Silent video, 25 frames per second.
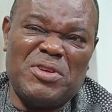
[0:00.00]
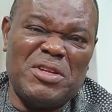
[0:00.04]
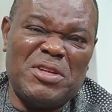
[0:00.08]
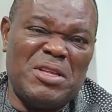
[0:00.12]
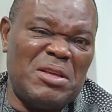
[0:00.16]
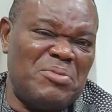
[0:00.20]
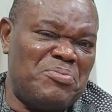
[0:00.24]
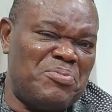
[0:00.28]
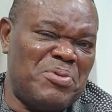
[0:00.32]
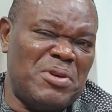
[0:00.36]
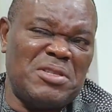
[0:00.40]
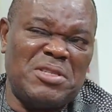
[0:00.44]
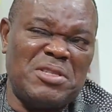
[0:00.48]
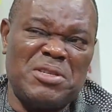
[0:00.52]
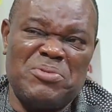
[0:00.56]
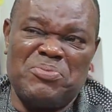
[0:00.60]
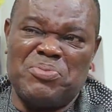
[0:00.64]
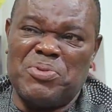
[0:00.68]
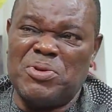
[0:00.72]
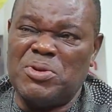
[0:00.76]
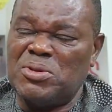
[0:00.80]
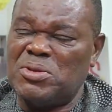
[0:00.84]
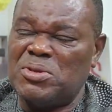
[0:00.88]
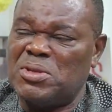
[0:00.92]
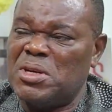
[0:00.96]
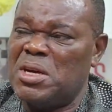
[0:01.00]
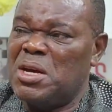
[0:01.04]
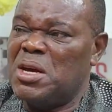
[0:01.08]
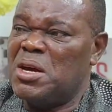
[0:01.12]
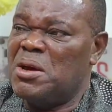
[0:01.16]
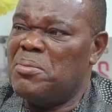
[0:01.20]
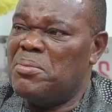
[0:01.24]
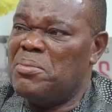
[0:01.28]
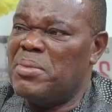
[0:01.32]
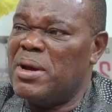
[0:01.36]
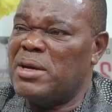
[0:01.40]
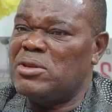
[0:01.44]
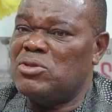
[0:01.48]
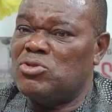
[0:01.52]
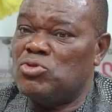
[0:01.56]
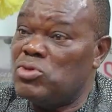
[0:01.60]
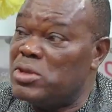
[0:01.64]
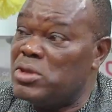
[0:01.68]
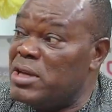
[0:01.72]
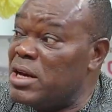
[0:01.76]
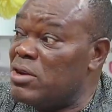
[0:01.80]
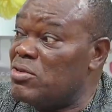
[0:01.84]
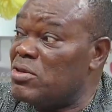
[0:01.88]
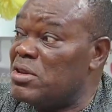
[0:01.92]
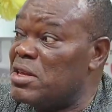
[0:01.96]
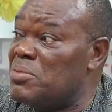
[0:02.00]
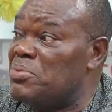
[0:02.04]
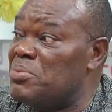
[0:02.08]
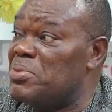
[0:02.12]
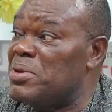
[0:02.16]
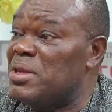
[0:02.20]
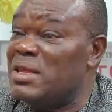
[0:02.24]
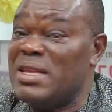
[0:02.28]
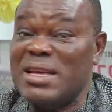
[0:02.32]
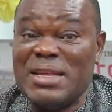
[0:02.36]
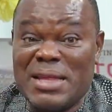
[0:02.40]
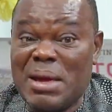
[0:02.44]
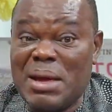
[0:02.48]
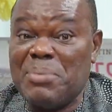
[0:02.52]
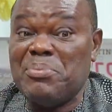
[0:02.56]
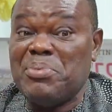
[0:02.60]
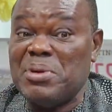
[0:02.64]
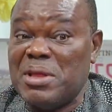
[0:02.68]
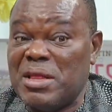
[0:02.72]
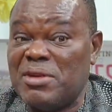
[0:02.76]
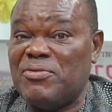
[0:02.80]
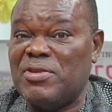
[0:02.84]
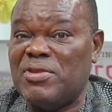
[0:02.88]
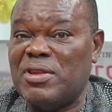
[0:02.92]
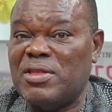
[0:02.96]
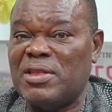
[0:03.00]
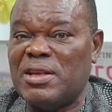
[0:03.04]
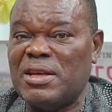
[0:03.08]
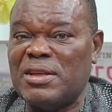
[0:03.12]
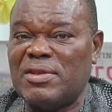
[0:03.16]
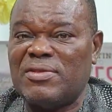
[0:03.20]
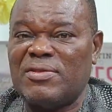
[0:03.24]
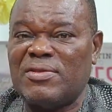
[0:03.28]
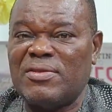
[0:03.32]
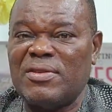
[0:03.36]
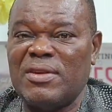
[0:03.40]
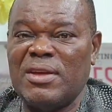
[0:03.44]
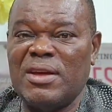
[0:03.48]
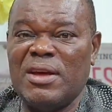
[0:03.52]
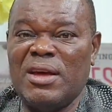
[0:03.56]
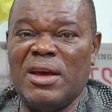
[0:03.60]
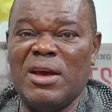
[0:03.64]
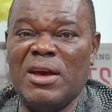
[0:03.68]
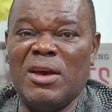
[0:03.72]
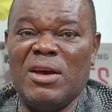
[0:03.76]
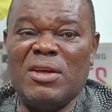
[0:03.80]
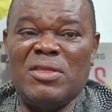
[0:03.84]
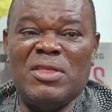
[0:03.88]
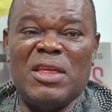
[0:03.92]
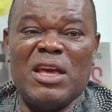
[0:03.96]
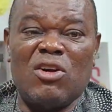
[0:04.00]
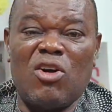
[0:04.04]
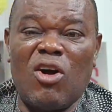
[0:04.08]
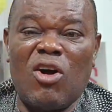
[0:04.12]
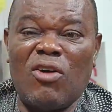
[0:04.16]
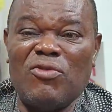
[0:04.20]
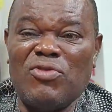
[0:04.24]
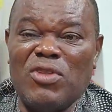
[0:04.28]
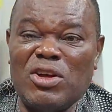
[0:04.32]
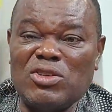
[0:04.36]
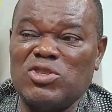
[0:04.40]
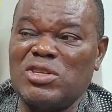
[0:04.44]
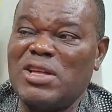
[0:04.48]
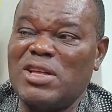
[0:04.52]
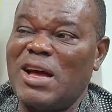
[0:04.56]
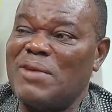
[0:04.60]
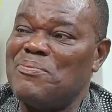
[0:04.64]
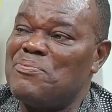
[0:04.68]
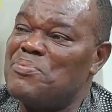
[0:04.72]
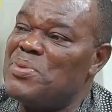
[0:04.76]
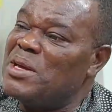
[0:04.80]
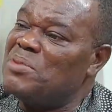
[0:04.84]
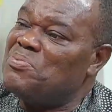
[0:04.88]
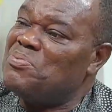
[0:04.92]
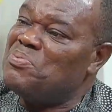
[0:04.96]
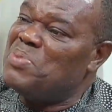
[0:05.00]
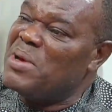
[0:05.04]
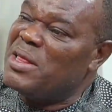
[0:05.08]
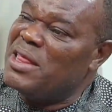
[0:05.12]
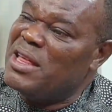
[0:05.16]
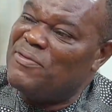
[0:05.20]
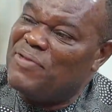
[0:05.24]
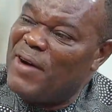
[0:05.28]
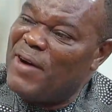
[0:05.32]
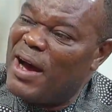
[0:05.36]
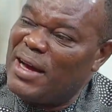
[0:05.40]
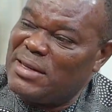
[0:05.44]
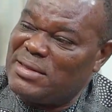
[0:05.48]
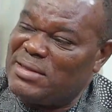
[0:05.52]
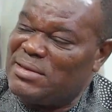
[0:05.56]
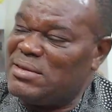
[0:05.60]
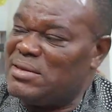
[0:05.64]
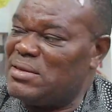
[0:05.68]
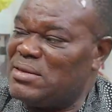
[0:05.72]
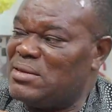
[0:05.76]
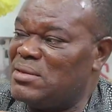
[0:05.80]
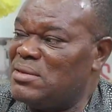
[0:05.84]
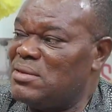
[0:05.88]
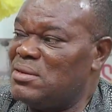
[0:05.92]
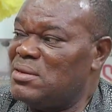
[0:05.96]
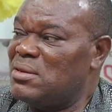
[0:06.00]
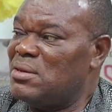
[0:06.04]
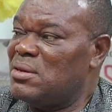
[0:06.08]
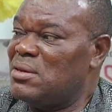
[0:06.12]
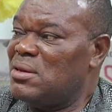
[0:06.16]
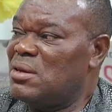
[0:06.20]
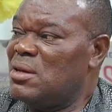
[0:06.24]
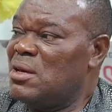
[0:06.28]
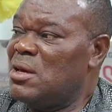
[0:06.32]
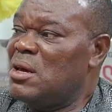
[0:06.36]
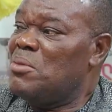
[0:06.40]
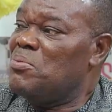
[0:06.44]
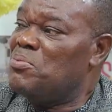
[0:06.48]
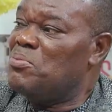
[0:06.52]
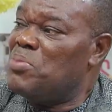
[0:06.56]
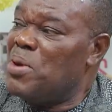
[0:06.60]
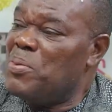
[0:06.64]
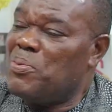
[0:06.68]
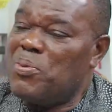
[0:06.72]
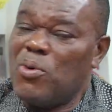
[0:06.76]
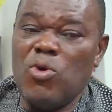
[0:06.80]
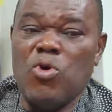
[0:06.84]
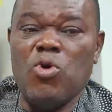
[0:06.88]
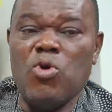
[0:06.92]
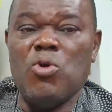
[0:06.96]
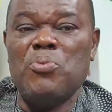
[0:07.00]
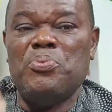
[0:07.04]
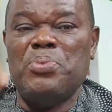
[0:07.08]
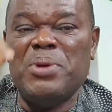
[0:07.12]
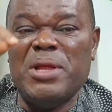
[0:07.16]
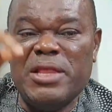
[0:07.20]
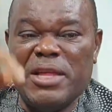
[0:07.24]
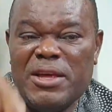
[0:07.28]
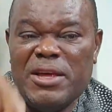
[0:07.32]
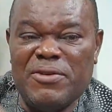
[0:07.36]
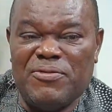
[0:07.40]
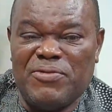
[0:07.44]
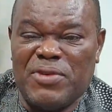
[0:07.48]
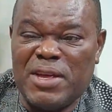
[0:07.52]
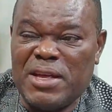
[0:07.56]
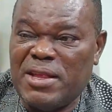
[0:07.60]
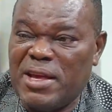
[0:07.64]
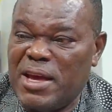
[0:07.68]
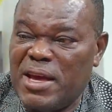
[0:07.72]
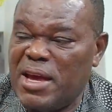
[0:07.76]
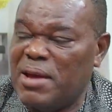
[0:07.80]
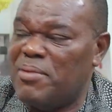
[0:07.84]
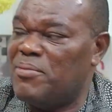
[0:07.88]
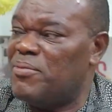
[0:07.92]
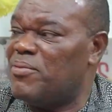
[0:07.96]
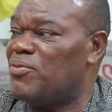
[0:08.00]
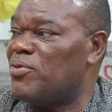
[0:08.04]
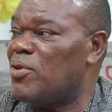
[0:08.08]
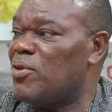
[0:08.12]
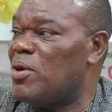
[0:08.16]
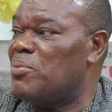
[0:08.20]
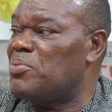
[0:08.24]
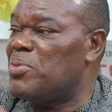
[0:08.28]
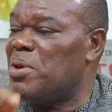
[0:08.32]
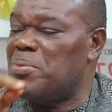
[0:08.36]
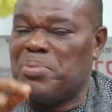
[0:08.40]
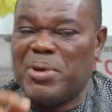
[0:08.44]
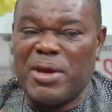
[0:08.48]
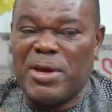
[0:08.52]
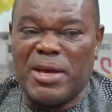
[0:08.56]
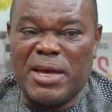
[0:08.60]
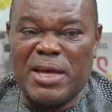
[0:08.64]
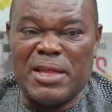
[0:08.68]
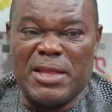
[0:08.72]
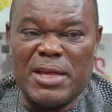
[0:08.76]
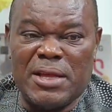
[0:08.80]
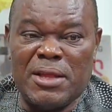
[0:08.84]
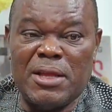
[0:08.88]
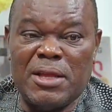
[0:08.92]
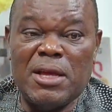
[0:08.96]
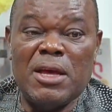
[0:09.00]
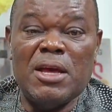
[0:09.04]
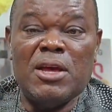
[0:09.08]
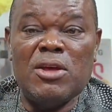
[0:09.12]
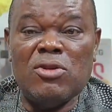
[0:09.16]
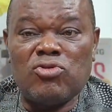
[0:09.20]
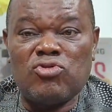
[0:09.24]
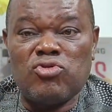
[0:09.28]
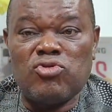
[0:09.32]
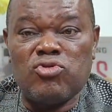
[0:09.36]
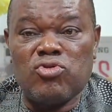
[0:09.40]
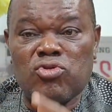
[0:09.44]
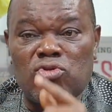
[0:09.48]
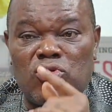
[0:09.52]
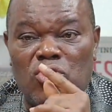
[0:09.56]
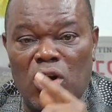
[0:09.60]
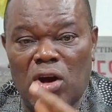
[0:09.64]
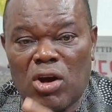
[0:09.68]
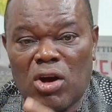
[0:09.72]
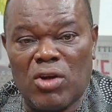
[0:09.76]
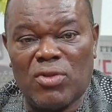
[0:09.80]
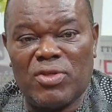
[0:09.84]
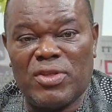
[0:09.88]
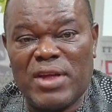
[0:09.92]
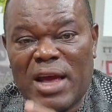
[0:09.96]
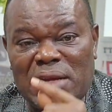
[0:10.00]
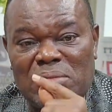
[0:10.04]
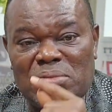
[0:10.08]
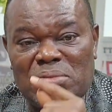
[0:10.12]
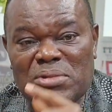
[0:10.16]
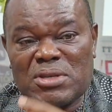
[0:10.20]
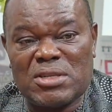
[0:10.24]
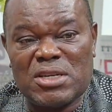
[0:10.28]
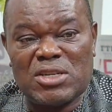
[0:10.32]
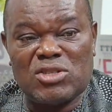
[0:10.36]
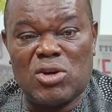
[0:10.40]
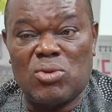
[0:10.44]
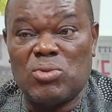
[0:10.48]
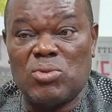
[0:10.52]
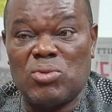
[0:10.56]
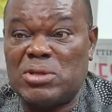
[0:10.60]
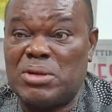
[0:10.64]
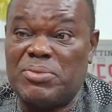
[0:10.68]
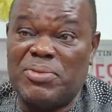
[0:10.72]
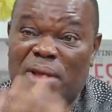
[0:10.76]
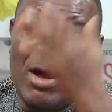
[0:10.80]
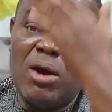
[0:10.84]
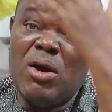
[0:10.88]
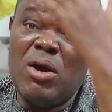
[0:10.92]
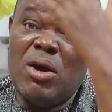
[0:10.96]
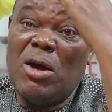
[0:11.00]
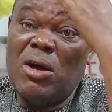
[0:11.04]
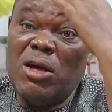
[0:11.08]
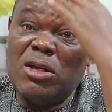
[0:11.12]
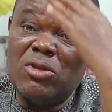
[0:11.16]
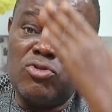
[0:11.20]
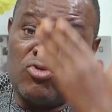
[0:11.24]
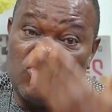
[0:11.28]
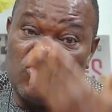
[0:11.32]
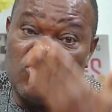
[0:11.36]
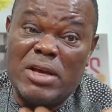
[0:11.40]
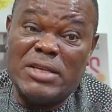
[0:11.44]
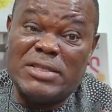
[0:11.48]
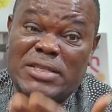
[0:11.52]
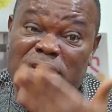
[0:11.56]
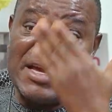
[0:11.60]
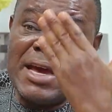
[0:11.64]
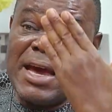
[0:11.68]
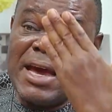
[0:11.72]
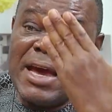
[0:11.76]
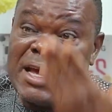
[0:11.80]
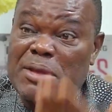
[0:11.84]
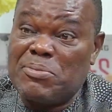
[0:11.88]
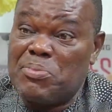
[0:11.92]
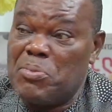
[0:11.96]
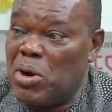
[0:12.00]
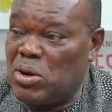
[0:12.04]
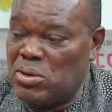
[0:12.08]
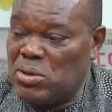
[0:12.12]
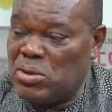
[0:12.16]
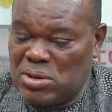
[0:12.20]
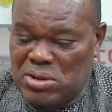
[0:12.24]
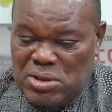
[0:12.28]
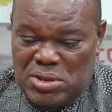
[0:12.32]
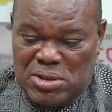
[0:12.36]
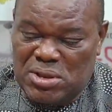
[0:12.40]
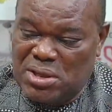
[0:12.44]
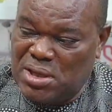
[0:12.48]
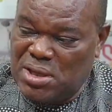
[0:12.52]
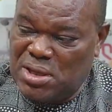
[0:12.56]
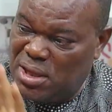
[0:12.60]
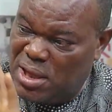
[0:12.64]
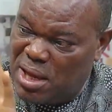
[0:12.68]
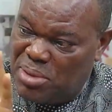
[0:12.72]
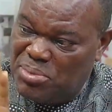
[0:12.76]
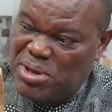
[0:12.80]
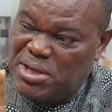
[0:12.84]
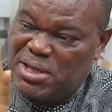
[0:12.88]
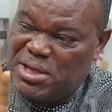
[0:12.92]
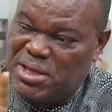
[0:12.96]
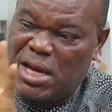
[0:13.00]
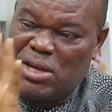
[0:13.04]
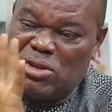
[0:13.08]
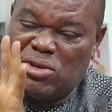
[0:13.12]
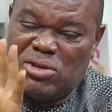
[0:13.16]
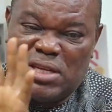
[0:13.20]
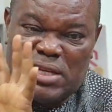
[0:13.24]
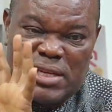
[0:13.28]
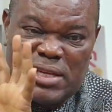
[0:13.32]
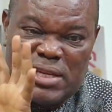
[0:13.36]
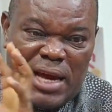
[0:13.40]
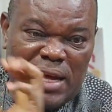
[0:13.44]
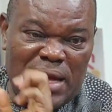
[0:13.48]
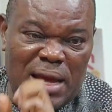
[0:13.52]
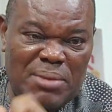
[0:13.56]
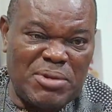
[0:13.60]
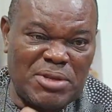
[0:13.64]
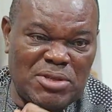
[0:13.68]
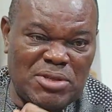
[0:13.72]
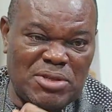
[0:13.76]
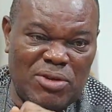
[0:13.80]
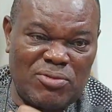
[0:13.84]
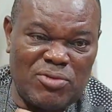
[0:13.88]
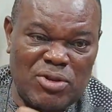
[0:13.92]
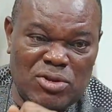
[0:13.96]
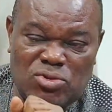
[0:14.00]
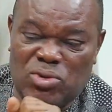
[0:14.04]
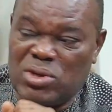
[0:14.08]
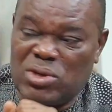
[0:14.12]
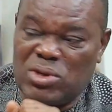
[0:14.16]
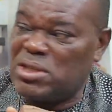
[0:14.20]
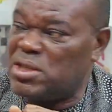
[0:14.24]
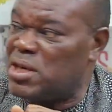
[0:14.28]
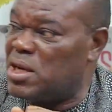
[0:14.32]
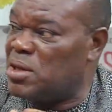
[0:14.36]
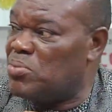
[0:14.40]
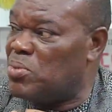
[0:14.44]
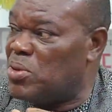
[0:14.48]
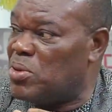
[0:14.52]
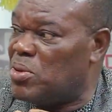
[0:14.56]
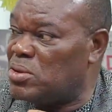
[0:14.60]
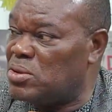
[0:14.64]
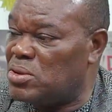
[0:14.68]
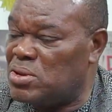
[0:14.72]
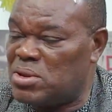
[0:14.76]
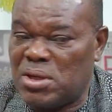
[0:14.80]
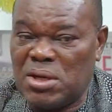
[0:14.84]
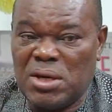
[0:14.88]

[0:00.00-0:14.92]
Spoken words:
the principles, but did they believe in it? The governor should have picked believers, people who believed in him from the beginning, to run the administration with him. Now, 28 months. Let me tell you the dynamics of those 28 months.